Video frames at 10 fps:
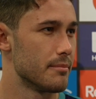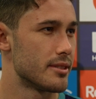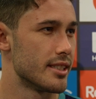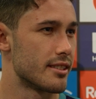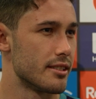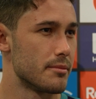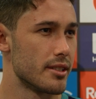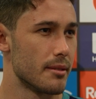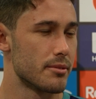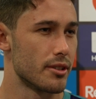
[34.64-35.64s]
systems
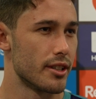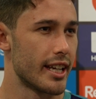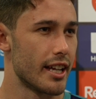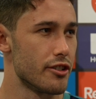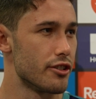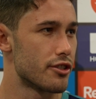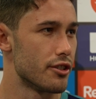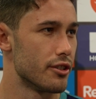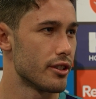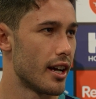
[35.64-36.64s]
that I'm sort of getting used
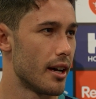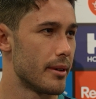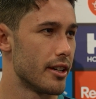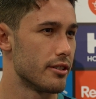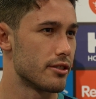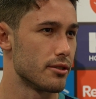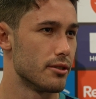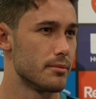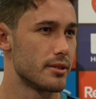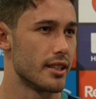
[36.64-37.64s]
to here at the
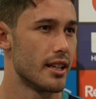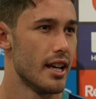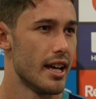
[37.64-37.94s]
Storms and